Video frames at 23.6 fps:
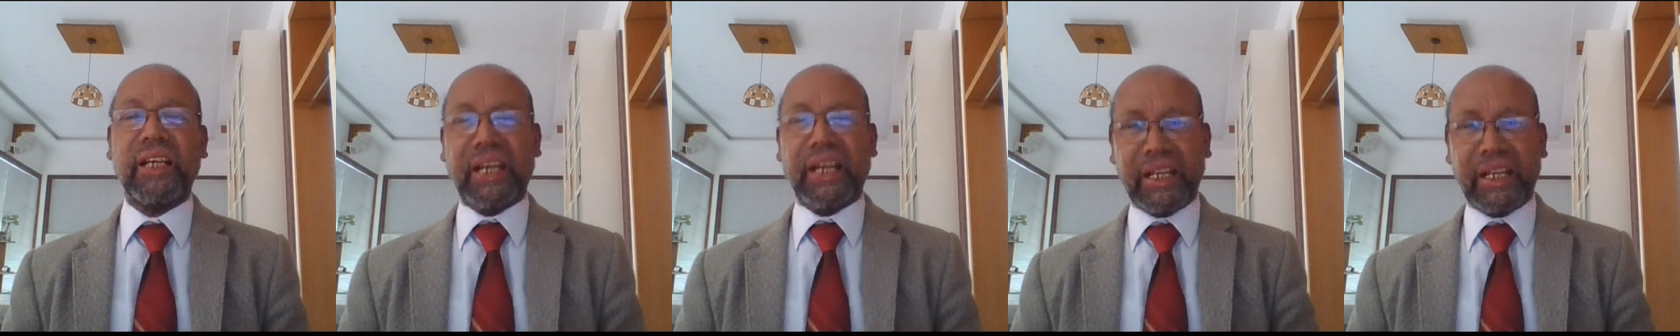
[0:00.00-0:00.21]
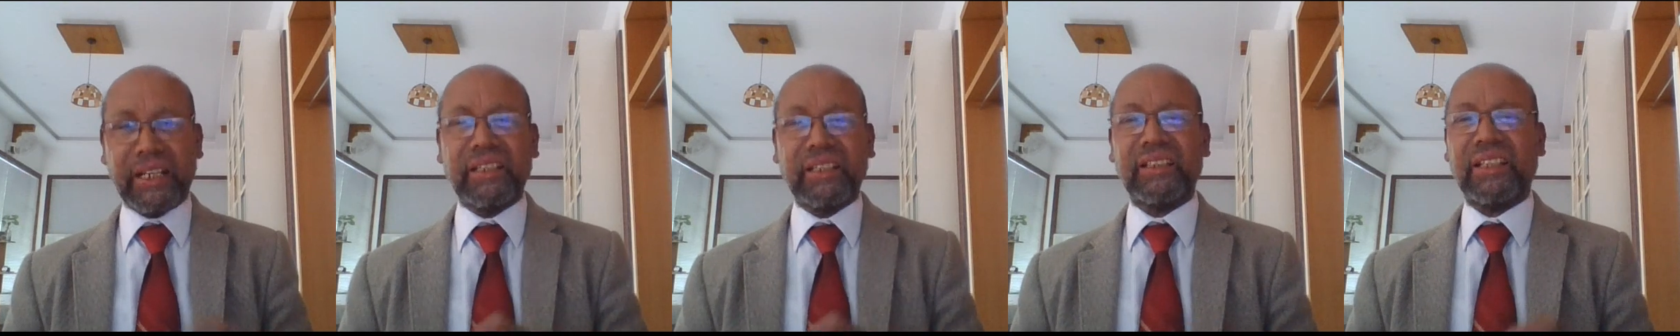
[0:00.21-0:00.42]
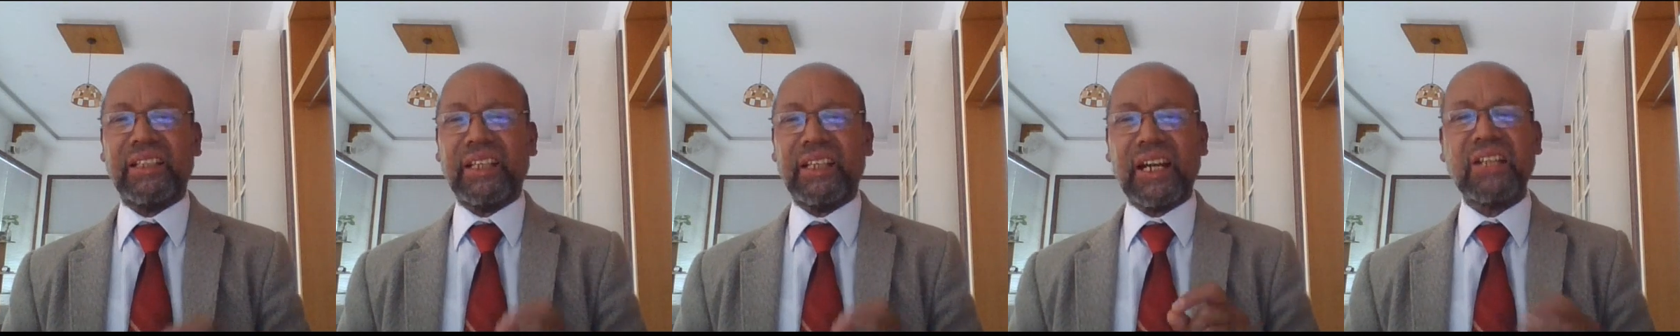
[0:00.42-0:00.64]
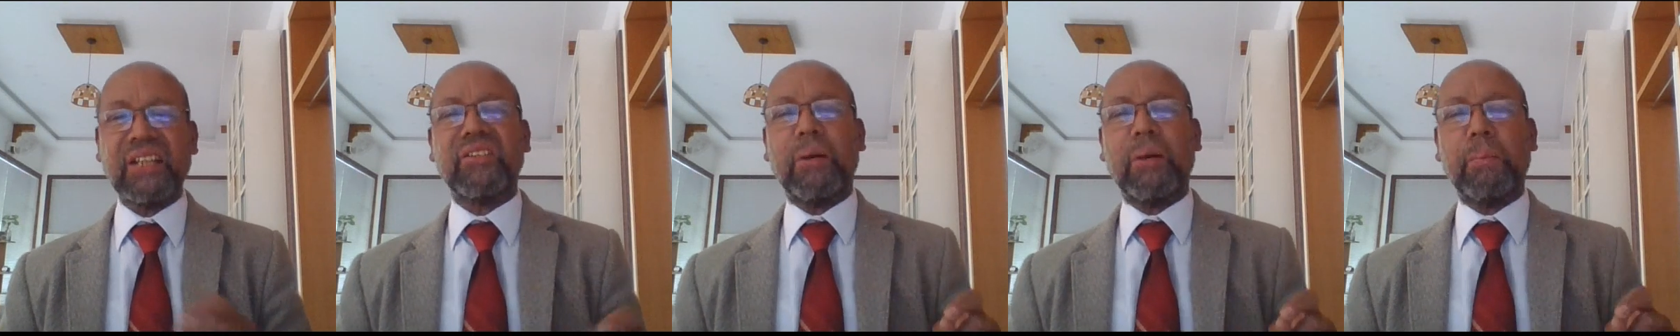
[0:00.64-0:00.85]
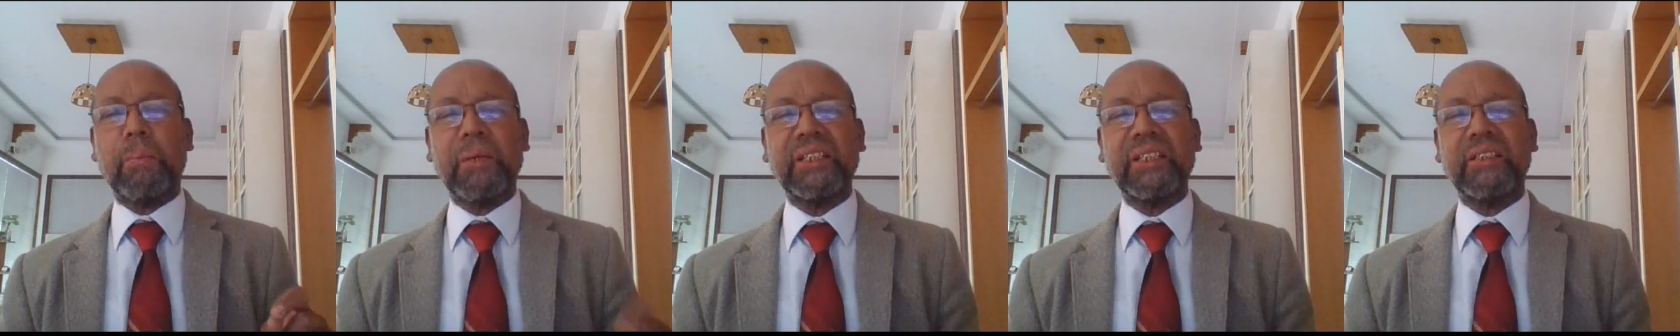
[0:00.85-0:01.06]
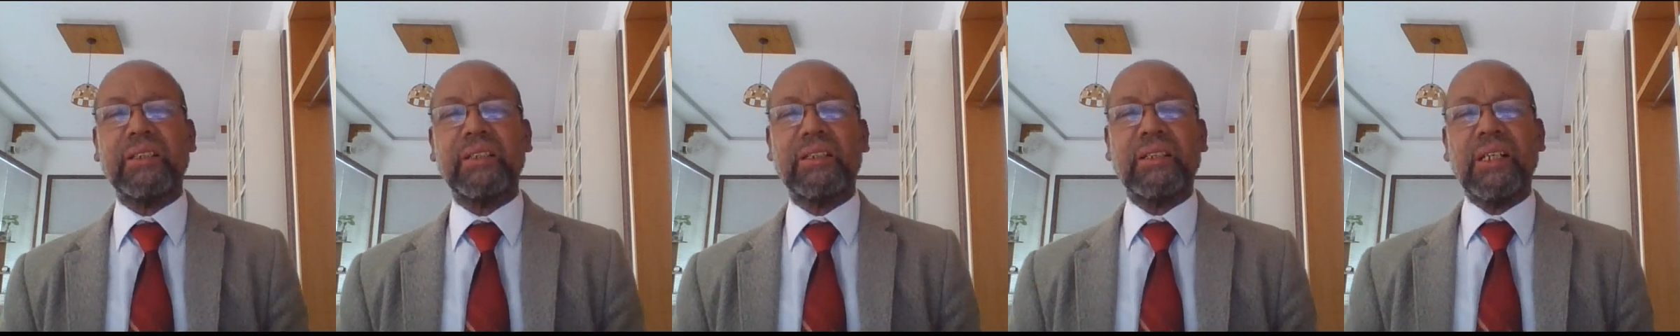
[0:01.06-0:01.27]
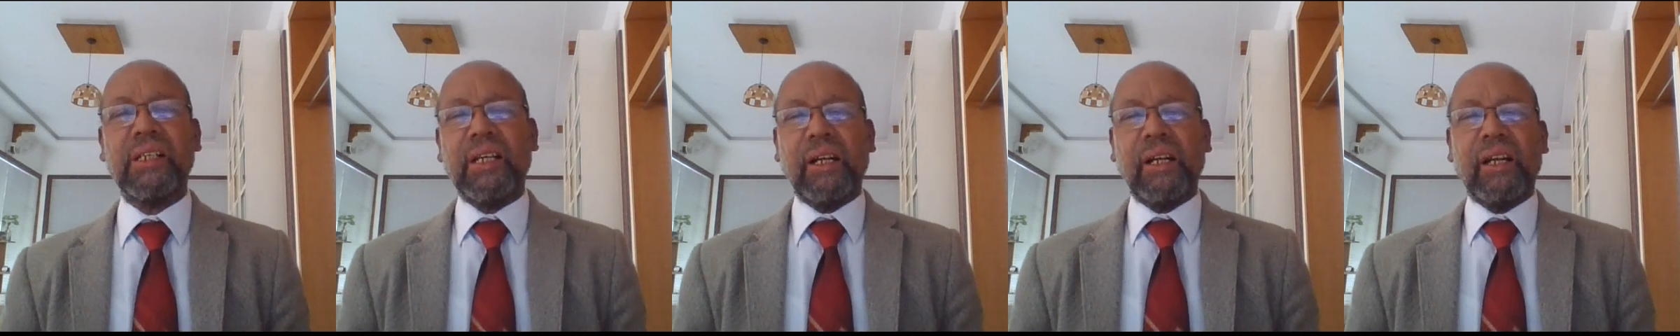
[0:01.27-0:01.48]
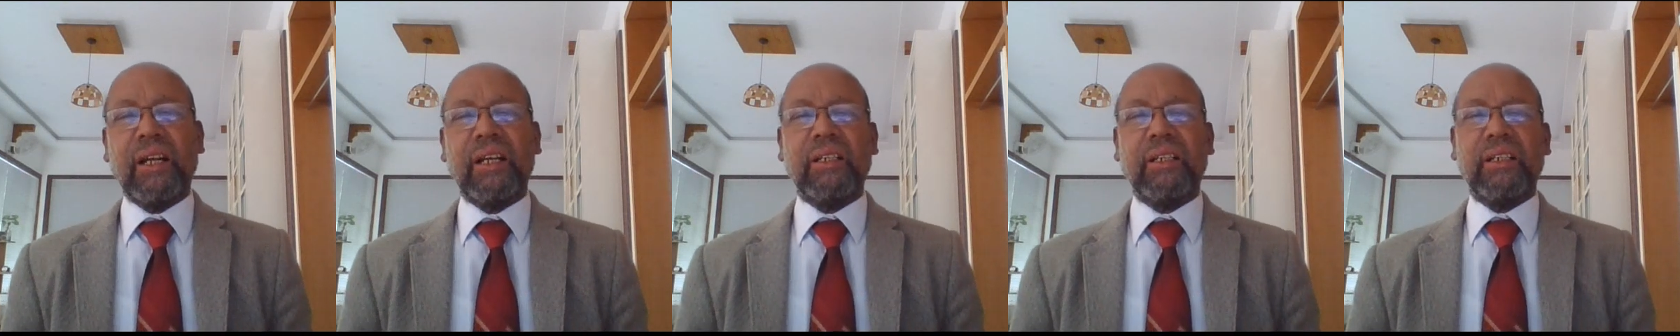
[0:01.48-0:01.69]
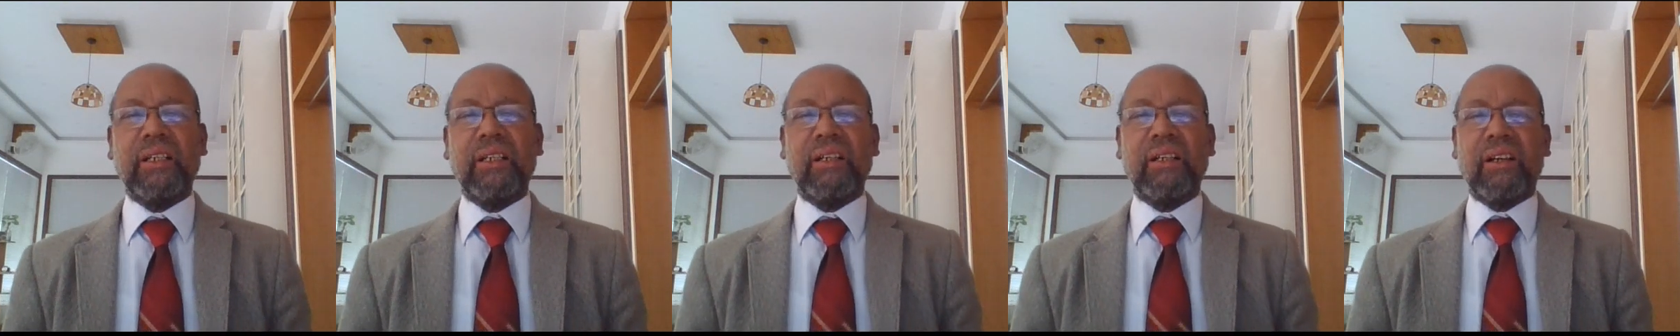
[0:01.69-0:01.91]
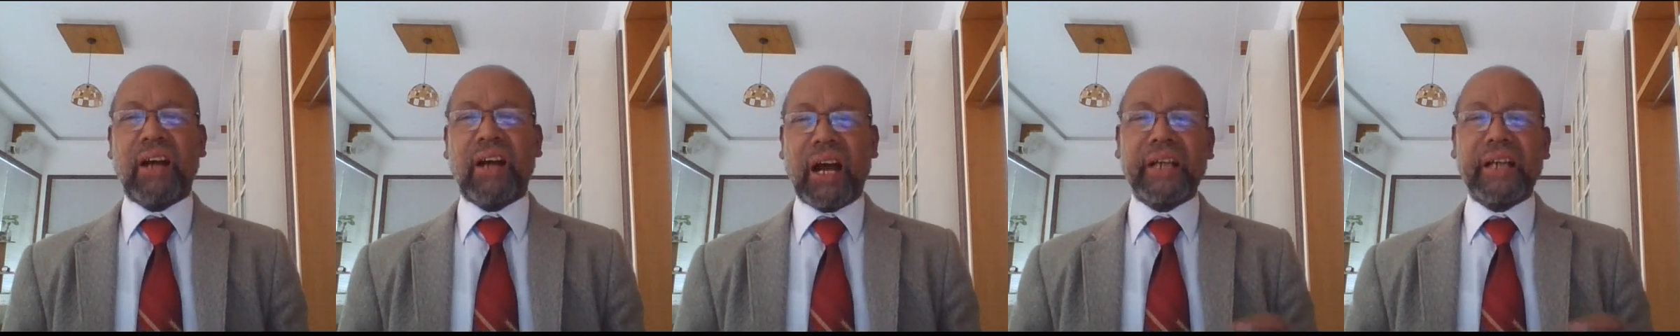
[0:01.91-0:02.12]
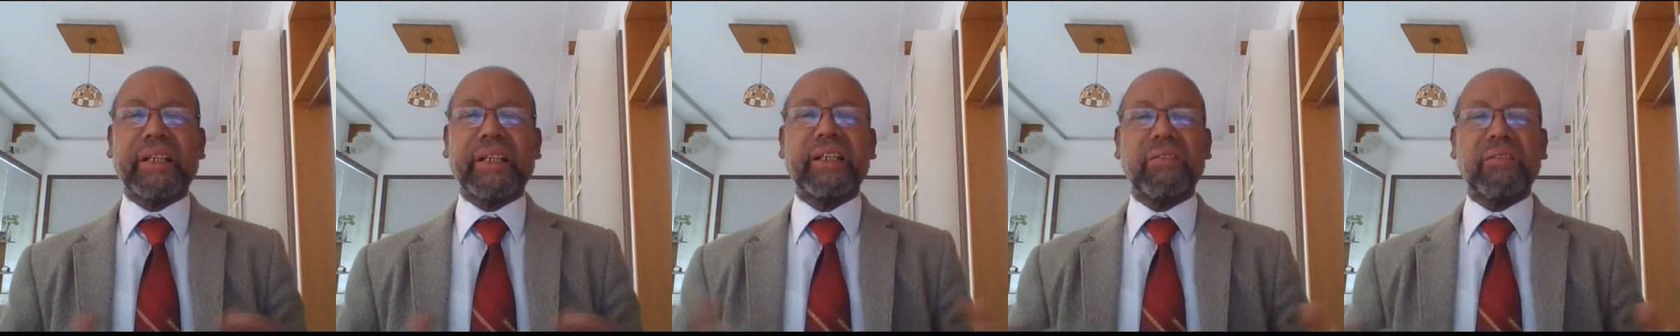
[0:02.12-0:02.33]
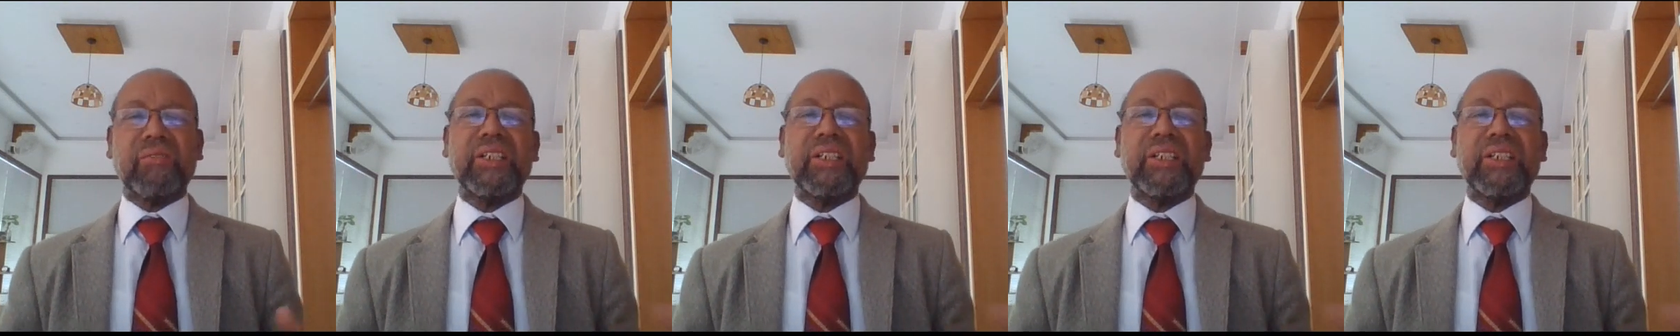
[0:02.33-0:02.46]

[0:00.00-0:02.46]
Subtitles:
And there are some other ugly